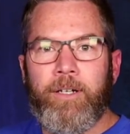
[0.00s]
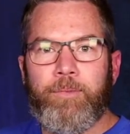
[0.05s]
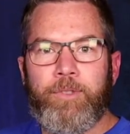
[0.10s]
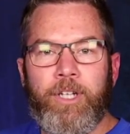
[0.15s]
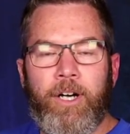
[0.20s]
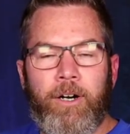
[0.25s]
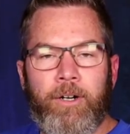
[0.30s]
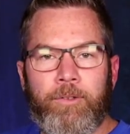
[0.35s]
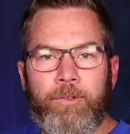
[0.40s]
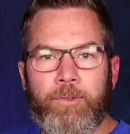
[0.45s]

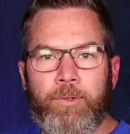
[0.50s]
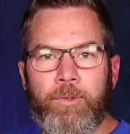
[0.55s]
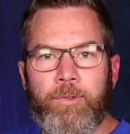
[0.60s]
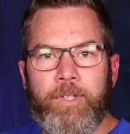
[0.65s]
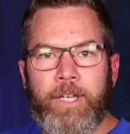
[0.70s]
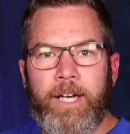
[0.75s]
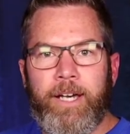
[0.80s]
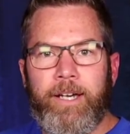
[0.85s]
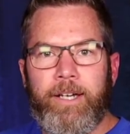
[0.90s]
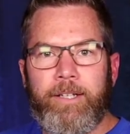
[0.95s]
talked through
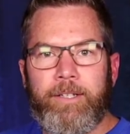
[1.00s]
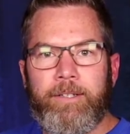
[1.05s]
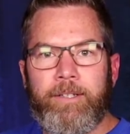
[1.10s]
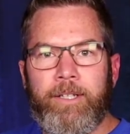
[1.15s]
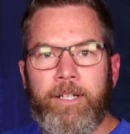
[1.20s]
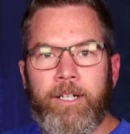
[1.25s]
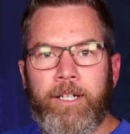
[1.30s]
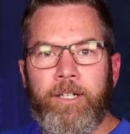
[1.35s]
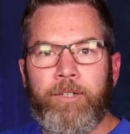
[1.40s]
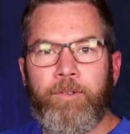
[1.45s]
that.
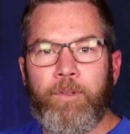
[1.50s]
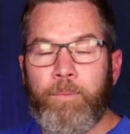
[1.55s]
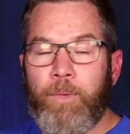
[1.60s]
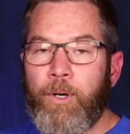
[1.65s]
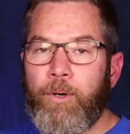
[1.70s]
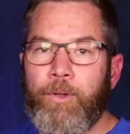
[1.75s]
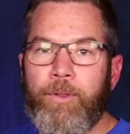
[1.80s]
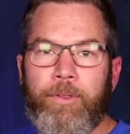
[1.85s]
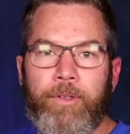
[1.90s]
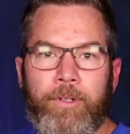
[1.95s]
We
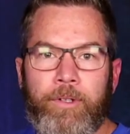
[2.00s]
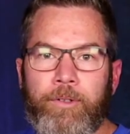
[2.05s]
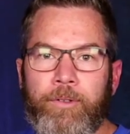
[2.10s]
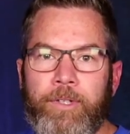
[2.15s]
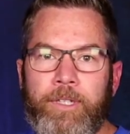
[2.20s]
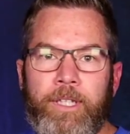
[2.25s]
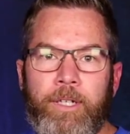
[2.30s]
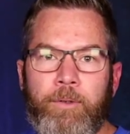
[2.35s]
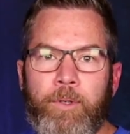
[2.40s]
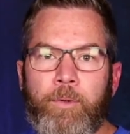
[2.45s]
both
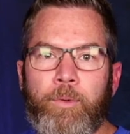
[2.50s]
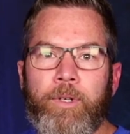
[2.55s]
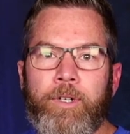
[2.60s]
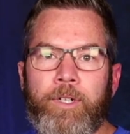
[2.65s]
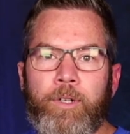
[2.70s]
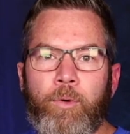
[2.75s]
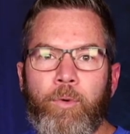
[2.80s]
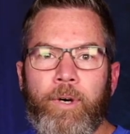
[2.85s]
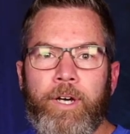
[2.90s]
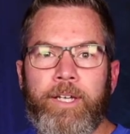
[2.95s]
agreed that we
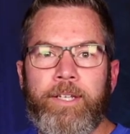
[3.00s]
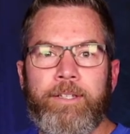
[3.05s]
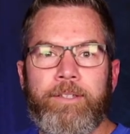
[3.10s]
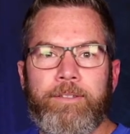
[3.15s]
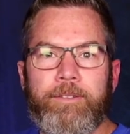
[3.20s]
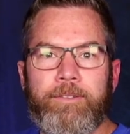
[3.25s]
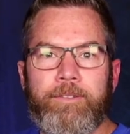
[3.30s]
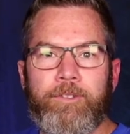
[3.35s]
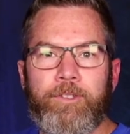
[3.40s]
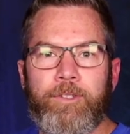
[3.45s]
wanted to wait
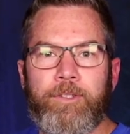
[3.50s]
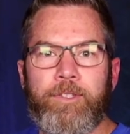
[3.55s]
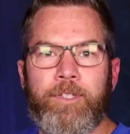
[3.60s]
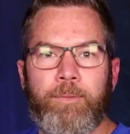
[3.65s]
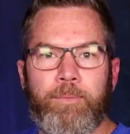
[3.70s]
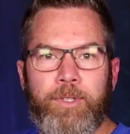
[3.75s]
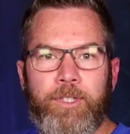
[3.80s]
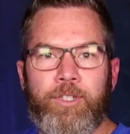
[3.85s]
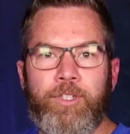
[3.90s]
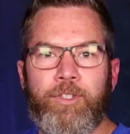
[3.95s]
just
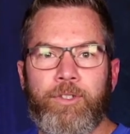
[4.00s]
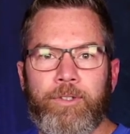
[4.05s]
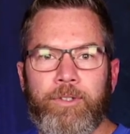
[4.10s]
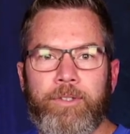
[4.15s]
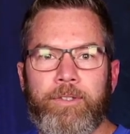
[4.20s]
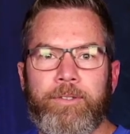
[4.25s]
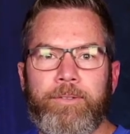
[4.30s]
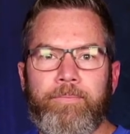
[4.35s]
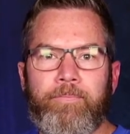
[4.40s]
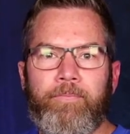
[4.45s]
to be
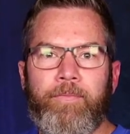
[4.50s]
sure